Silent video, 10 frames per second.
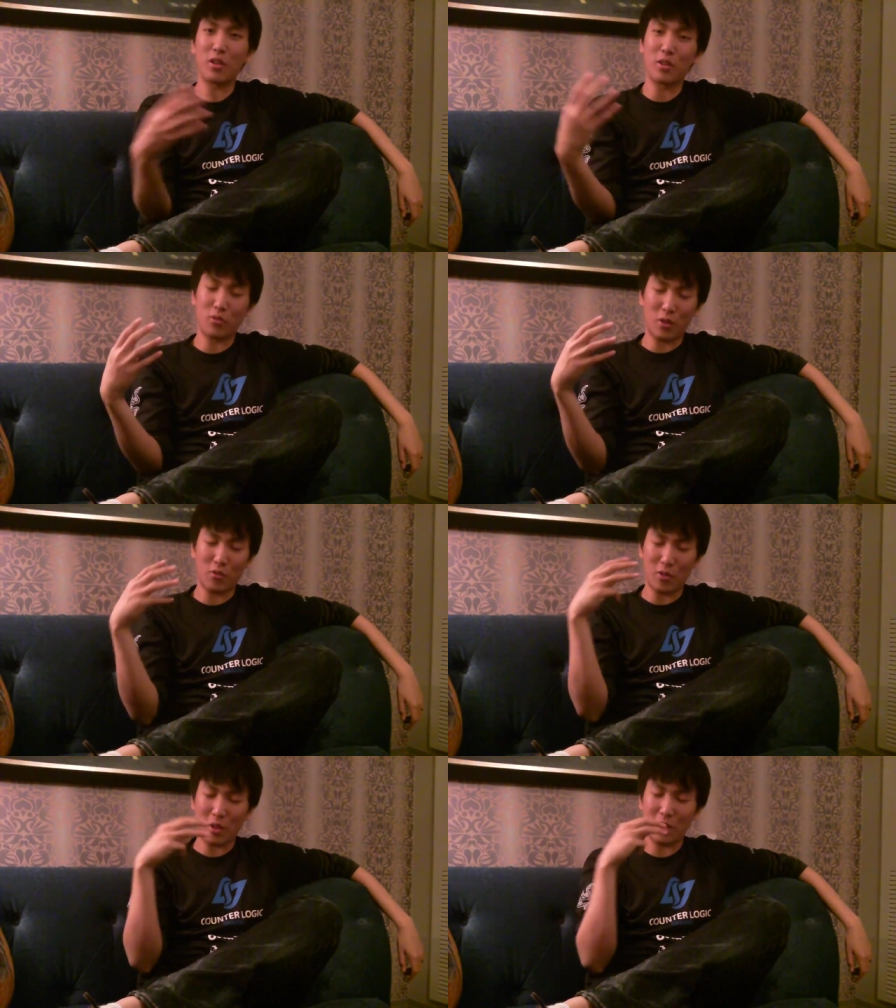
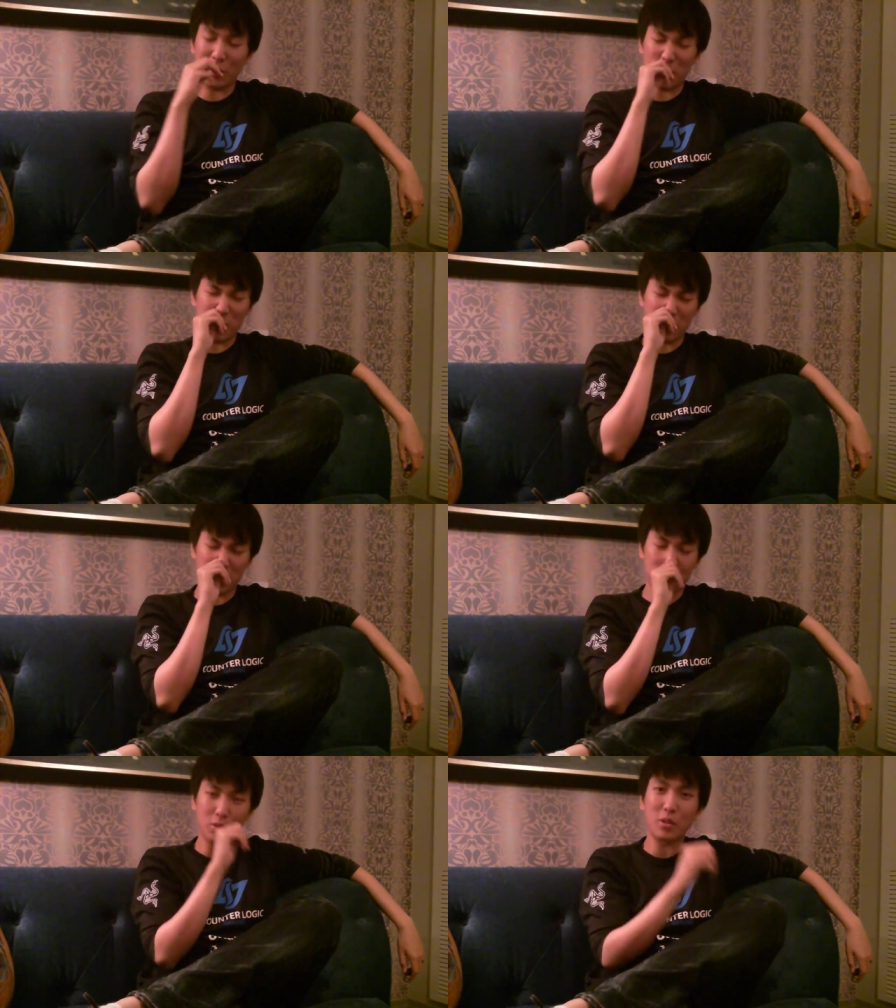if you
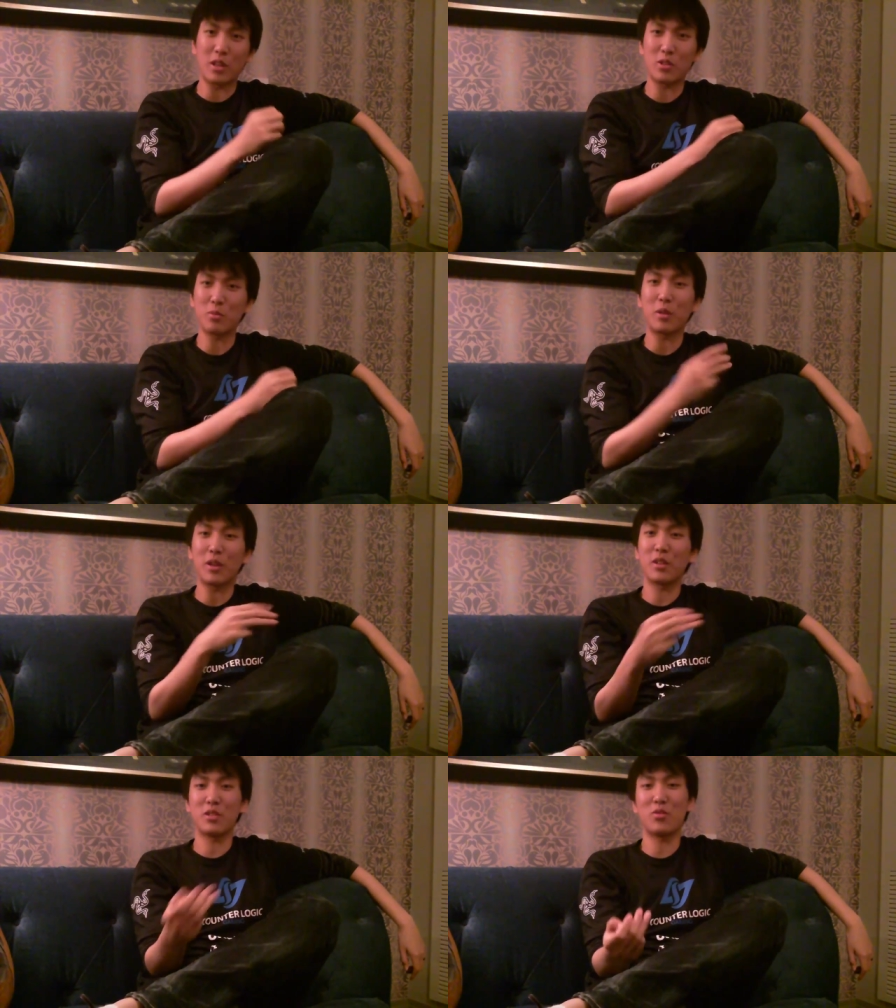exclude Asian
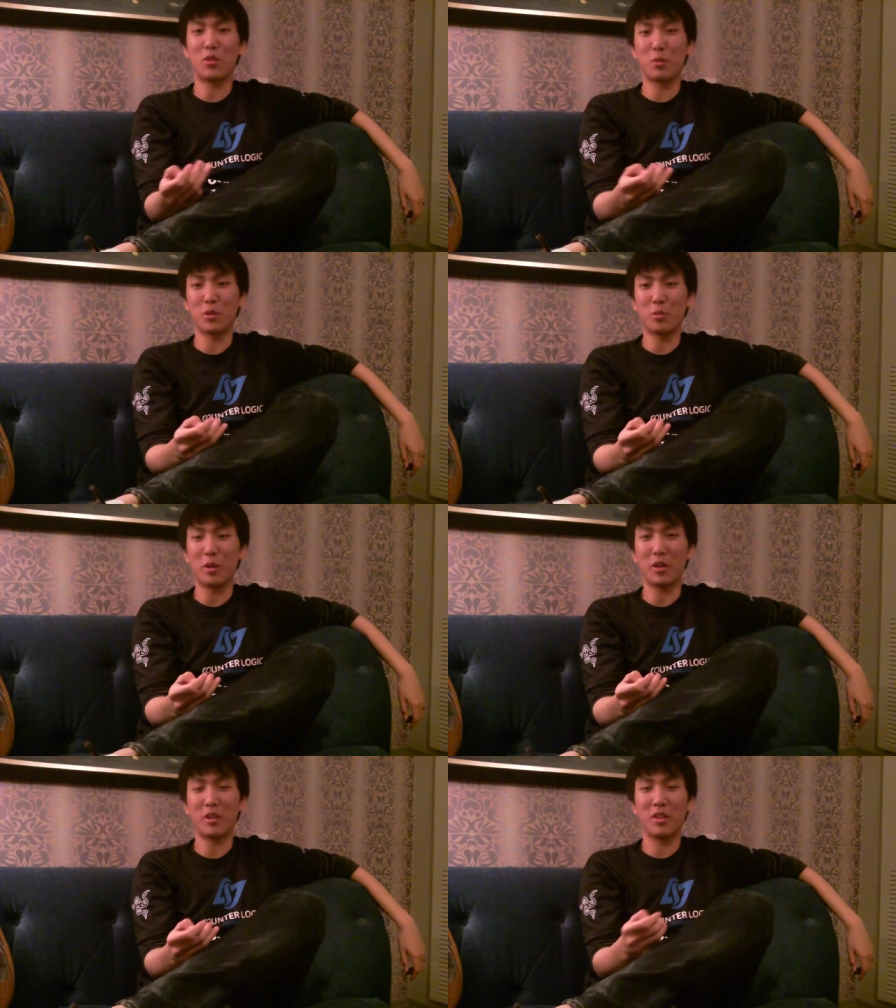players for the most
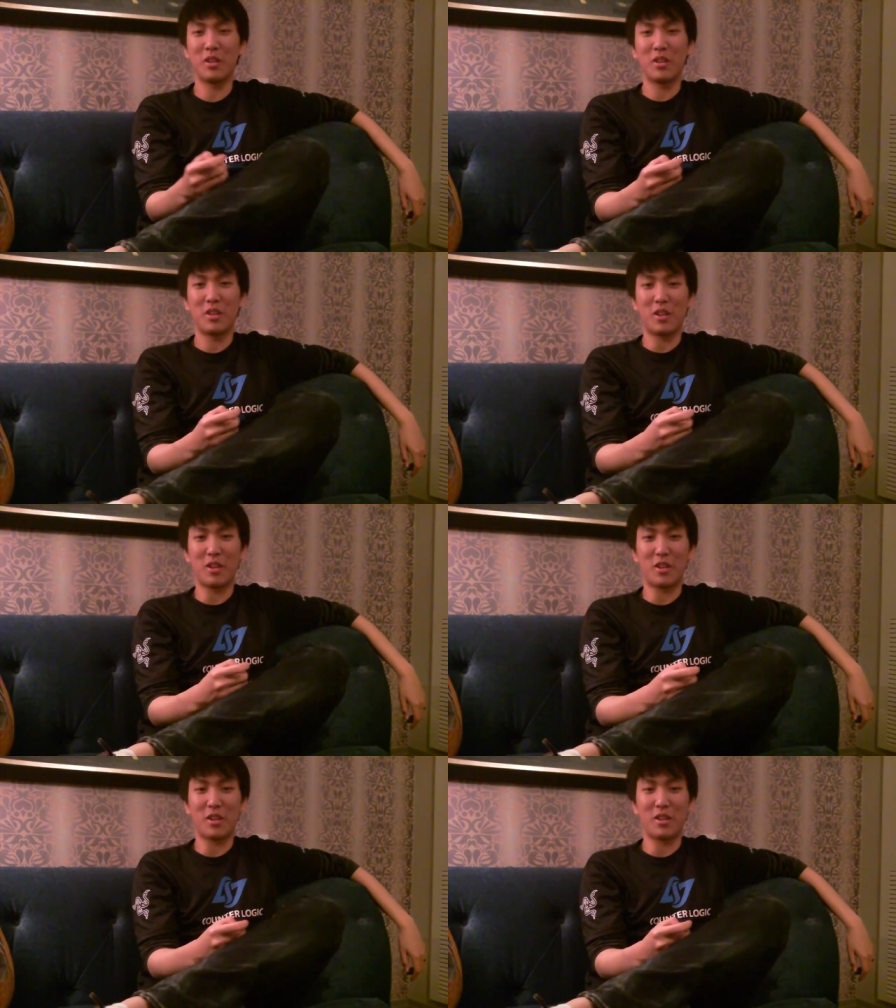part,
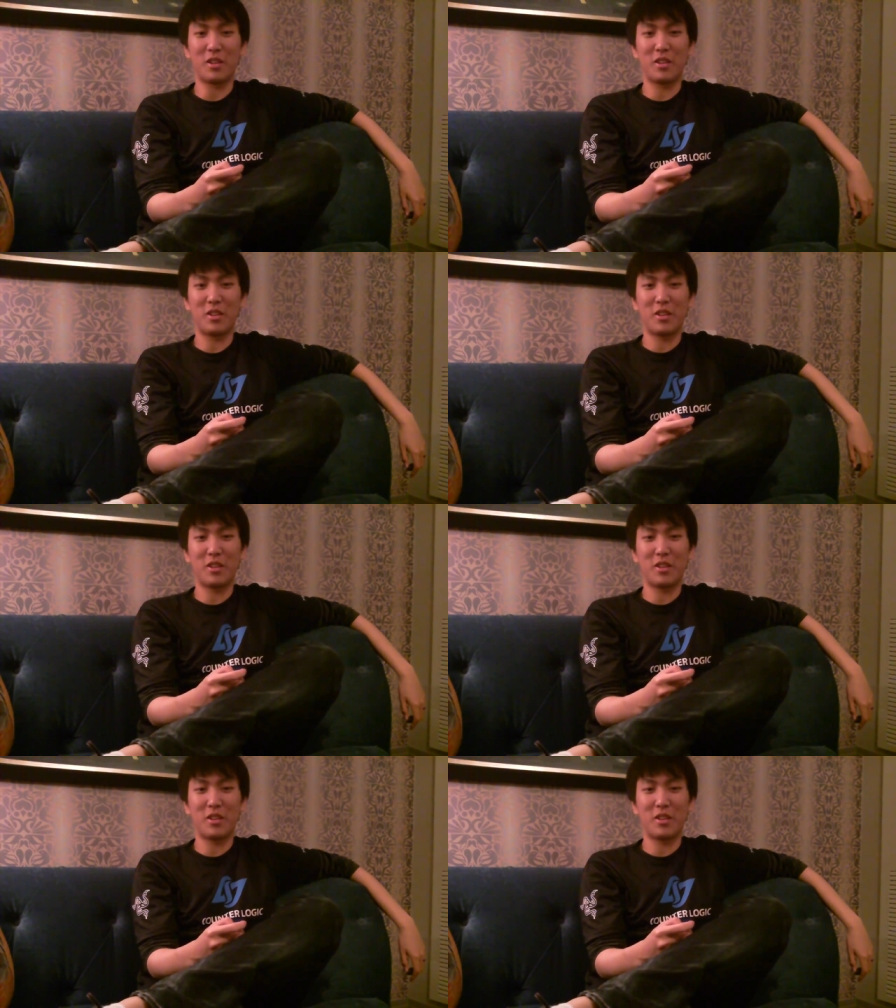I